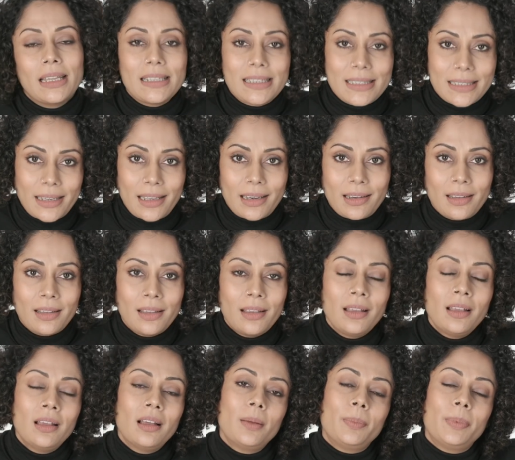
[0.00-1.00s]
Instead,
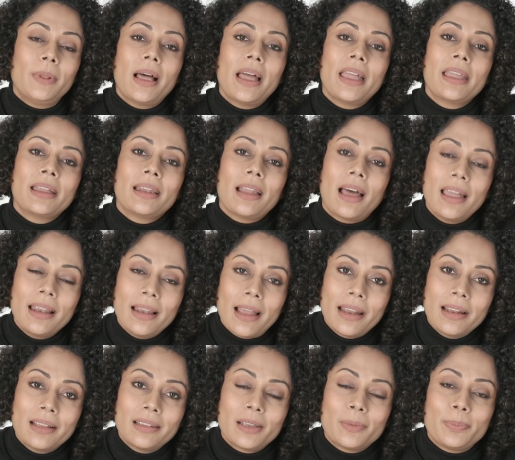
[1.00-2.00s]
applying an
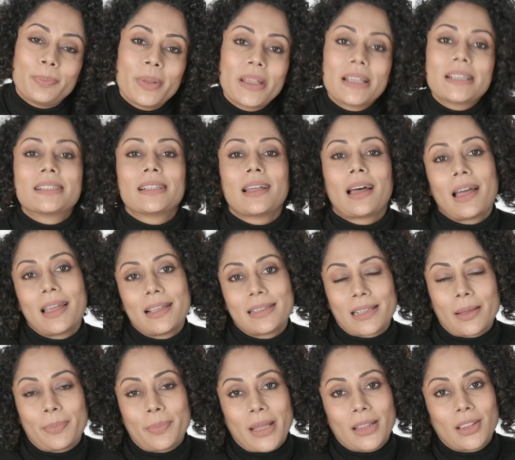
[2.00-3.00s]
eyeliner that picks the eyes
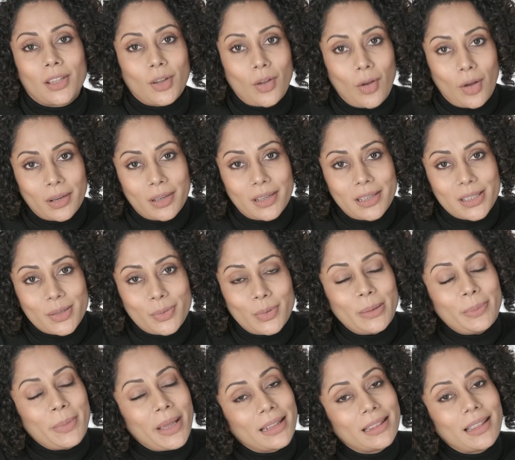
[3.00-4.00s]
up at the corners
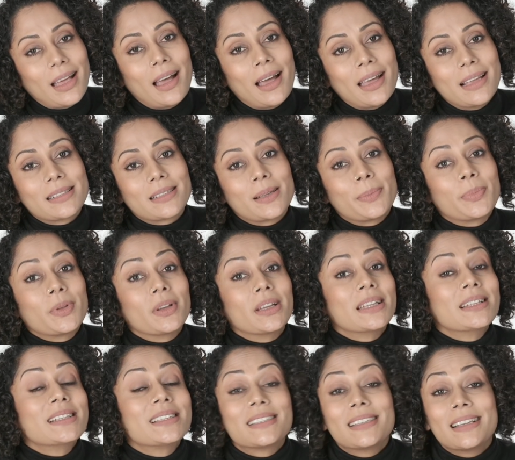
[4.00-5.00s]
will make the eyes appear
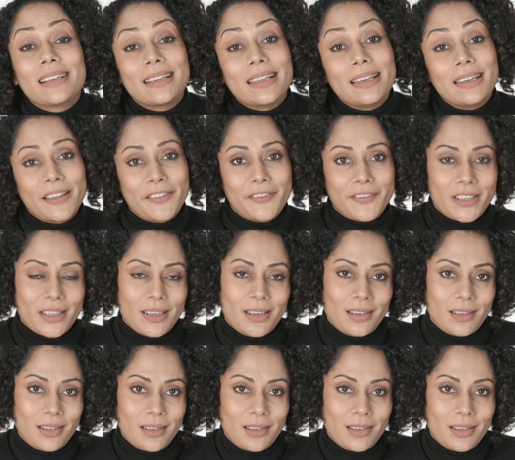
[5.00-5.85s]
instantly lifted.